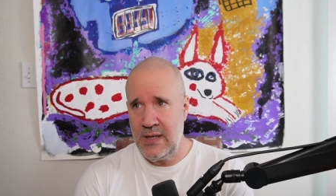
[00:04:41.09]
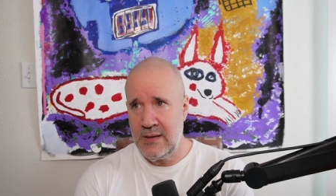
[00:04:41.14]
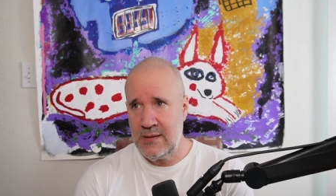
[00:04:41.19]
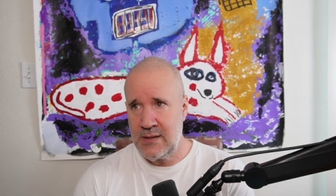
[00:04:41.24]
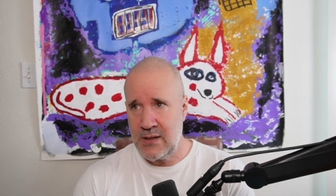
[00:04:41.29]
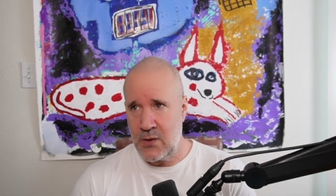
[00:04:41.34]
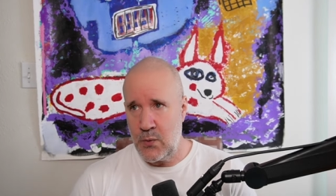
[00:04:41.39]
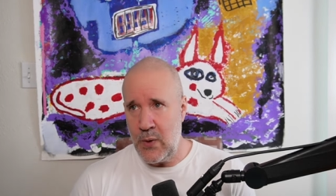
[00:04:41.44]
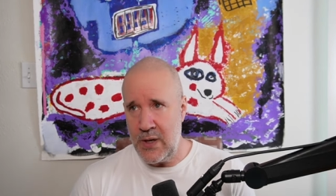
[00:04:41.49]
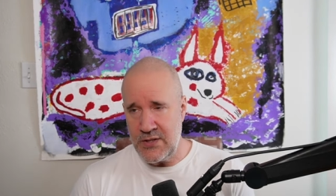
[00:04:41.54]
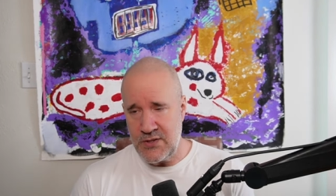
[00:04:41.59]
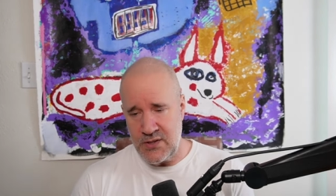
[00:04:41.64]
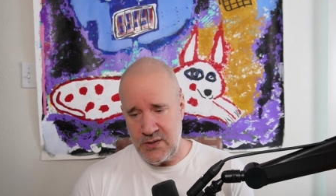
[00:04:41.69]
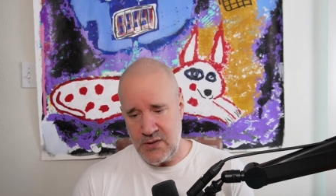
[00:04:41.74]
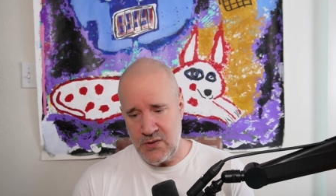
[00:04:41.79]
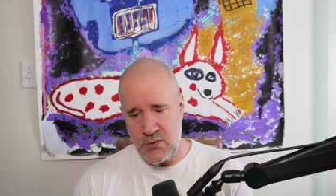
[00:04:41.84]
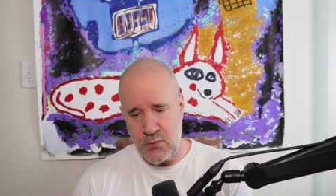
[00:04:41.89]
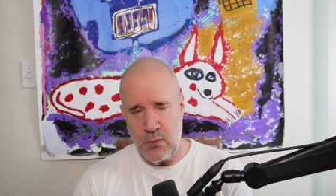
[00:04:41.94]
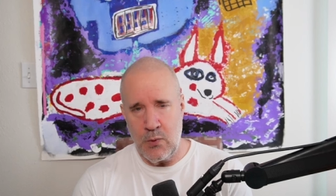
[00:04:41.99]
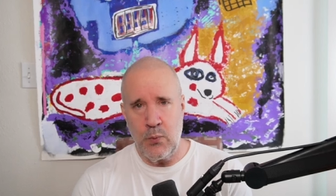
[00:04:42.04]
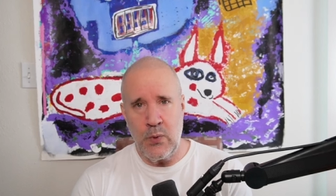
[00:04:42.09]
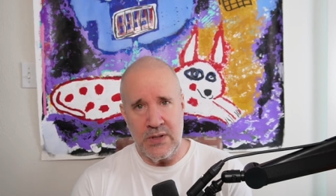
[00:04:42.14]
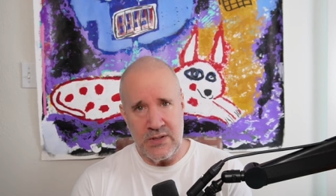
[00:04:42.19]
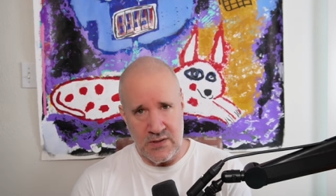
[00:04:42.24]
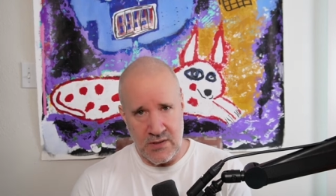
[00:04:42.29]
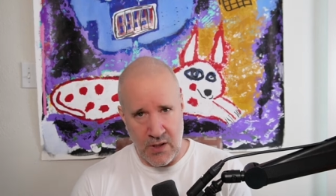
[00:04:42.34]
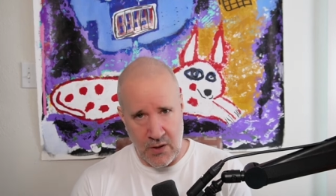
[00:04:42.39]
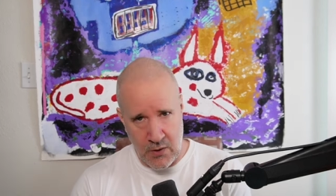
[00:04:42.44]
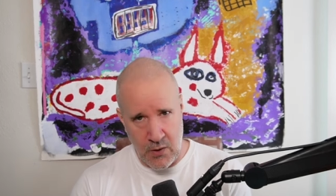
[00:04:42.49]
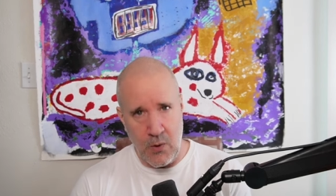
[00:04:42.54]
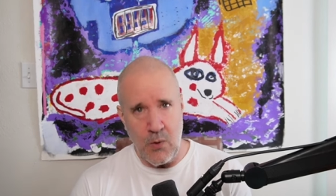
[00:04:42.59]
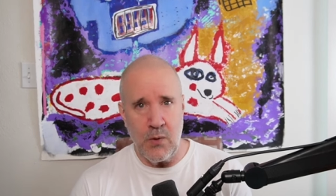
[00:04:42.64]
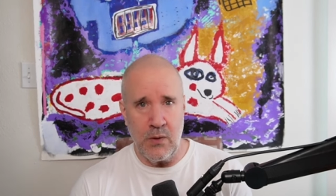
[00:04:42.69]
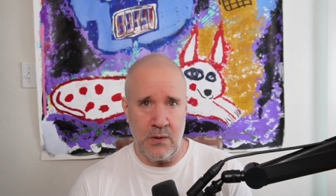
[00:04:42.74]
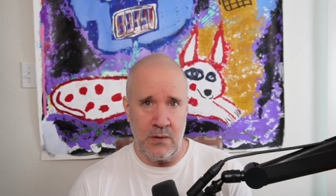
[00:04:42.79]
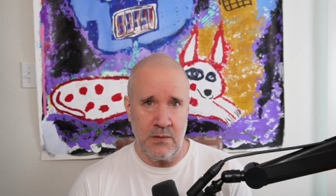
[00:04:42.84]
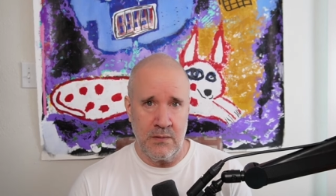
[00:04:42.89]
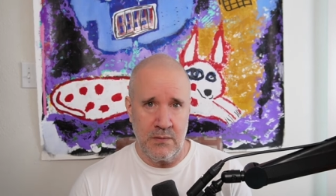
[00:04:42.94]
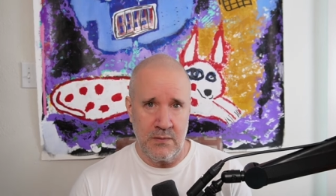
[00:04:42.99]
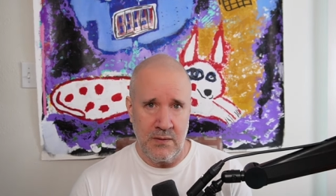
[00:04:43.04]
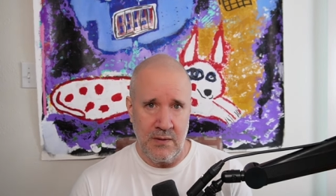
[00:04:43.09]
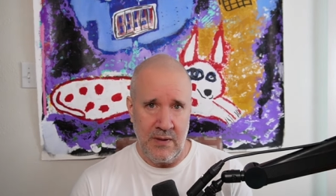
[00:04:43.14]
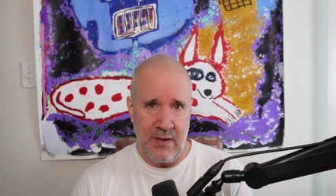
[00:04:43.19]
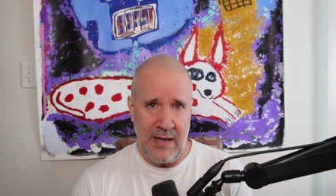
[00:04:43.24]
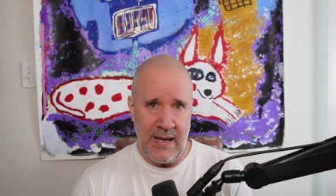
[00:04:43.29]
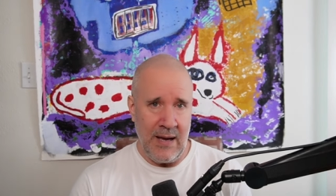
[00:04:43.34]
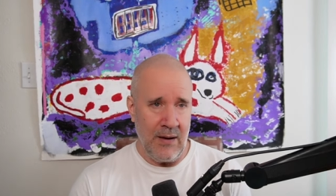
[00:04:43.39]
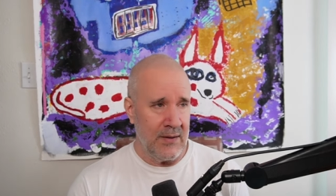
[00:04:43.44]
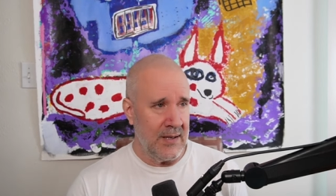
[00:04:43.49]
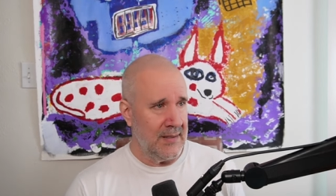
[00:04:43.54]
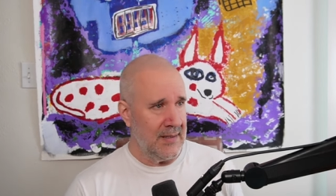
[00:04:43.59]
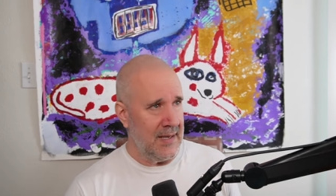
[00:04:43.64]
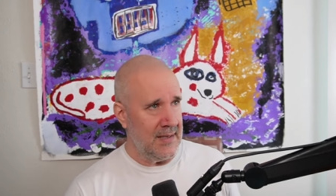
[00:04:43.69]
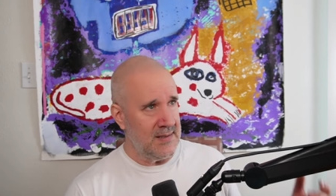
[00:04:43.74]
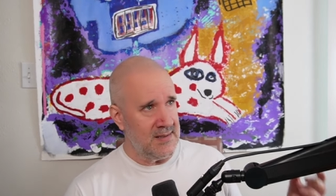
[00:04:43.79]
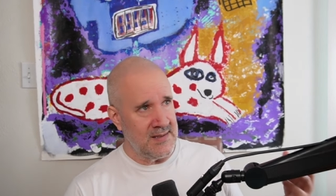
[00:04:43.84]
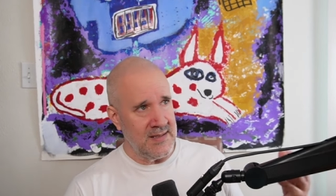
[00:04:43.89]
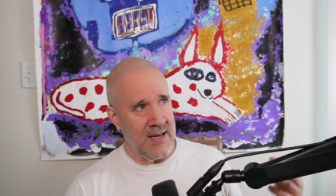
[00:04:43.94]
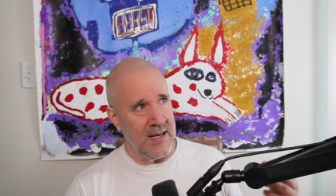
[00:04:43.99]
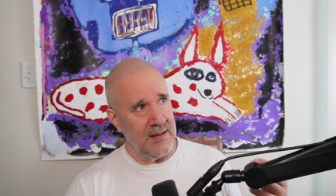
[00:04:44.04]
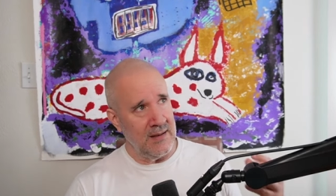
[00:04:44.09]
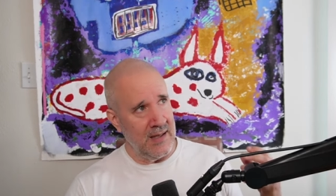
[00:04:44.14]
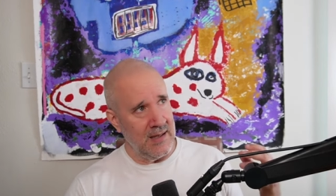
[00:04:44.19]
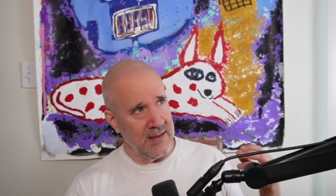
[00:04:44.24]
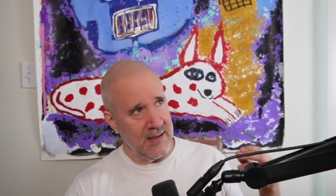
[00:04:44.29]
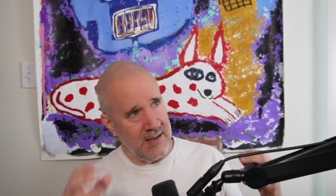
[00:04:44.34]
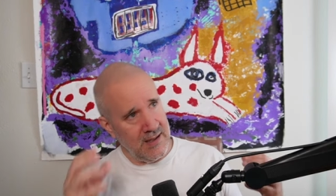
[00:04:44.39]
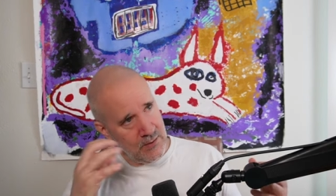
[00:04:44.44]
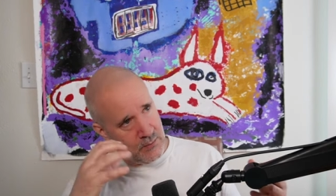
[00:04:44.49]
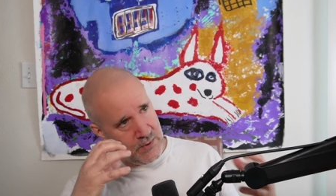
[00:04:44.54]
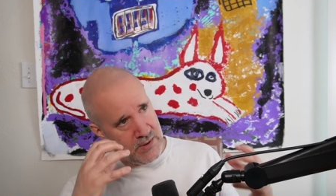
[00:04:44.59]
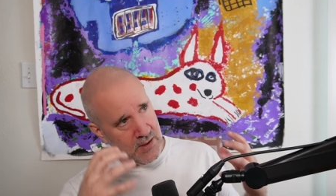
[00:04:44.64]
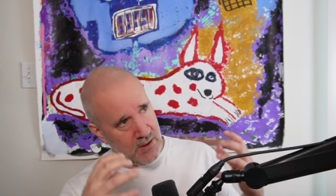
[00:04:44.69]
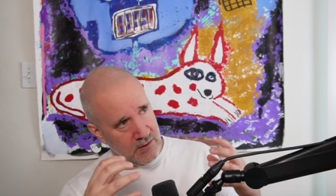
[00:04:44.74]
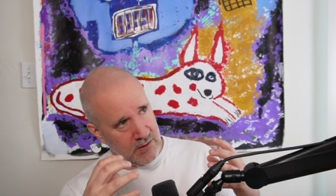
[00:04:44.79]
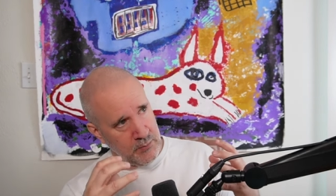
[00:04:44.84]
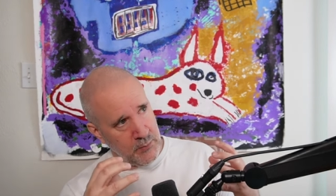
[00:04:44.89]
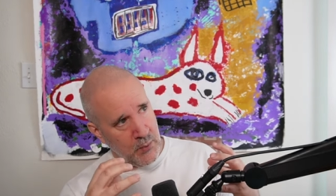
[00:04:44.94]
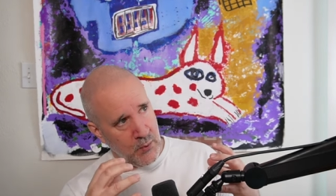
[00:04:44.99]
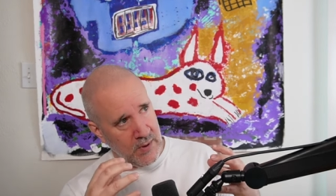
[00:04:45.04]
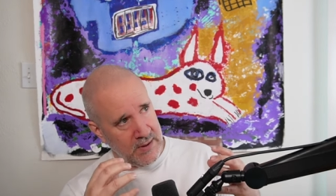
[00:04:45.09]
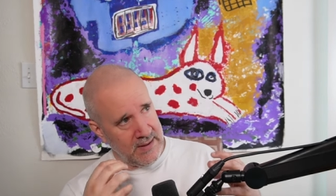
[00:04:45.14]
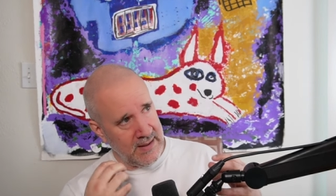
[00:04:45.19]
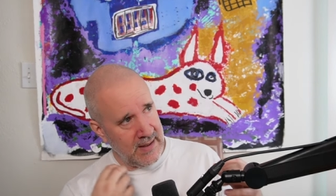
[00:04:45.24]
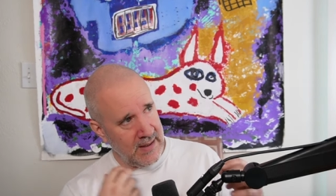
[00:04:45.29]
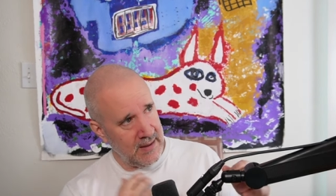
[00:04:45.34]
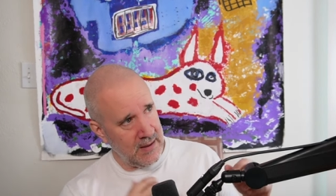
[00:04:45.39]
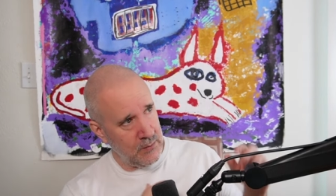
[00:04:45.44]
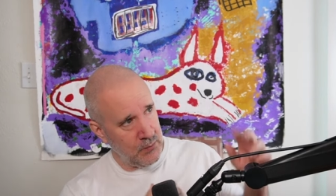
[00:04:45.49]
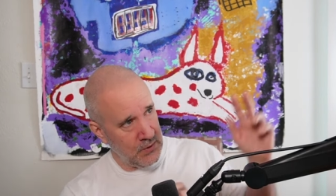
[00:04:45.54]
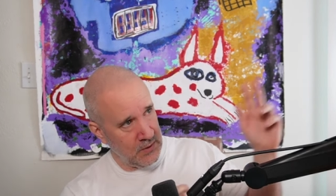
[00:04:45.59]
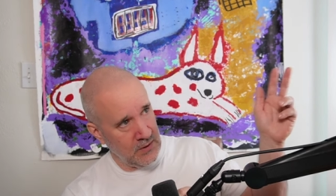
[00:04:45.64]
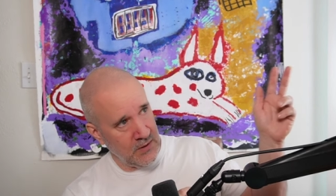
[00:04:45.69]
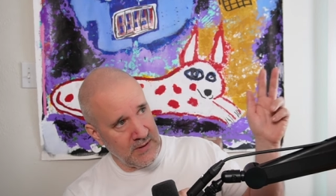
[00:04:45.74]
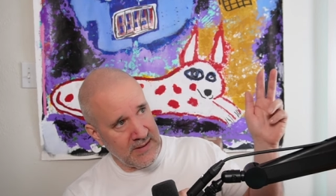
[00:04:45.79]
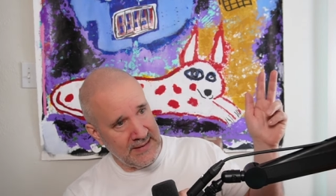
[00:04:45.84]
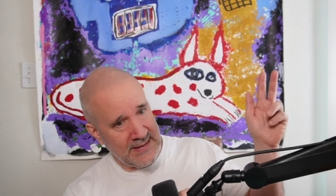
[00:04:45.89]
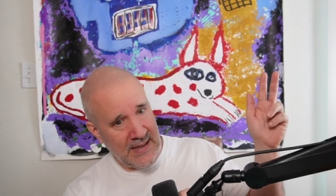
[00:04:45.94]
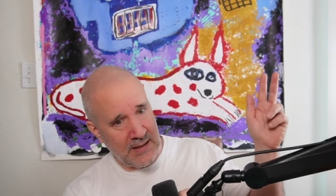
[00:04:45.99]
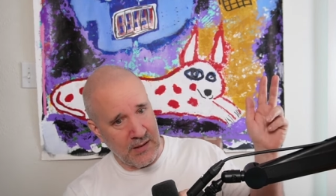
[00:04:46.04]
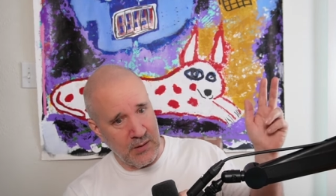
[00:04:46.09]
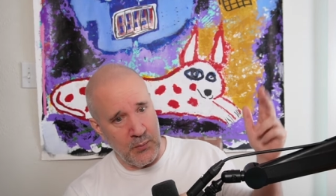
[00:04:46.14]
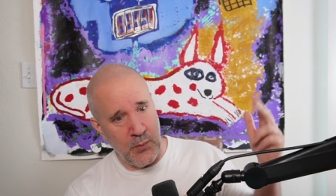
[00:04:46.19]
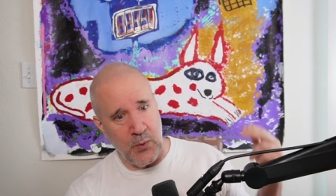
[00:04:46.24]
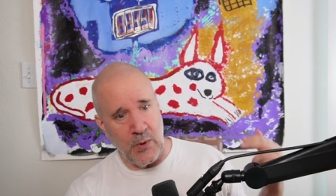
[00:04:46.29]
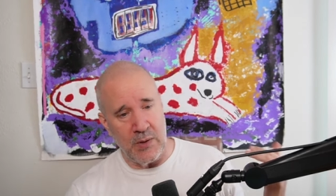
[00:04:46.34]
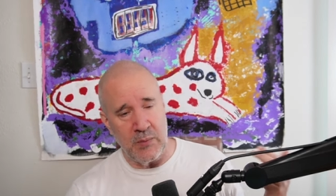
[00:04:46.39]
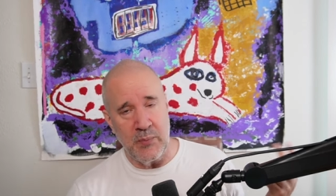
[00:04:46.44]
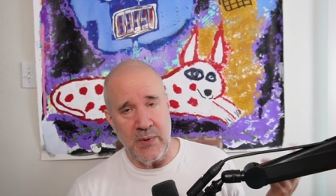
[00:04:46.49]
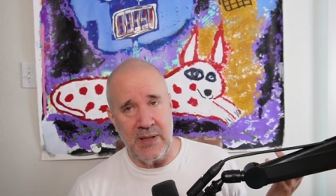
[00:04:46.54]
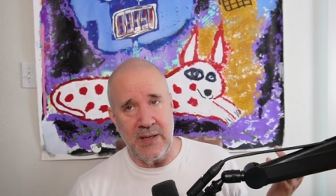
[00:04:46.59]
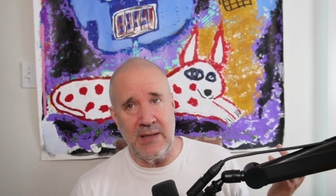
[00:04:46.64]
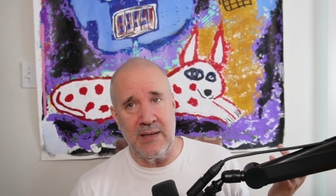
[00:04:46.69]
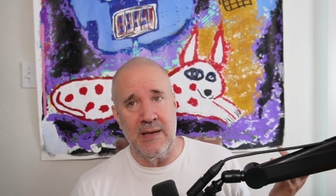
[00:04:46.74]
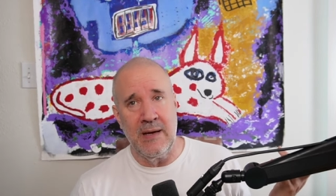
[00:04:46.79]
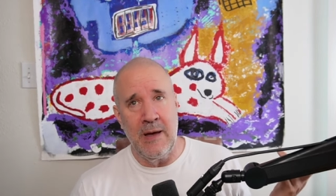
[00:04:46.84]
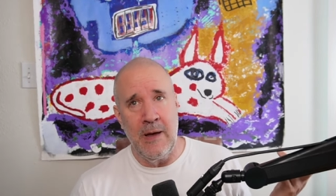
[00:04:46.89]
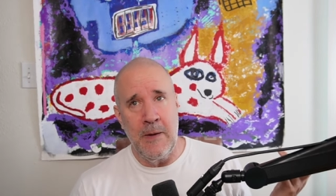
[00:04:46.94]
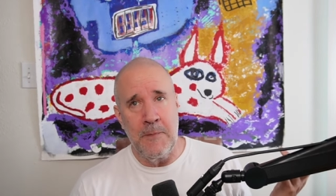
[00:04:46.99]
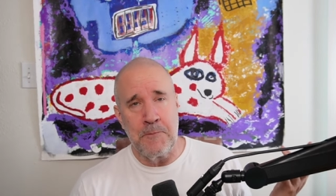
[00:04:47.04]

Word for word: The question is, well, what's the goal? how can I say, like, here we are at point A and we're looking out at point B?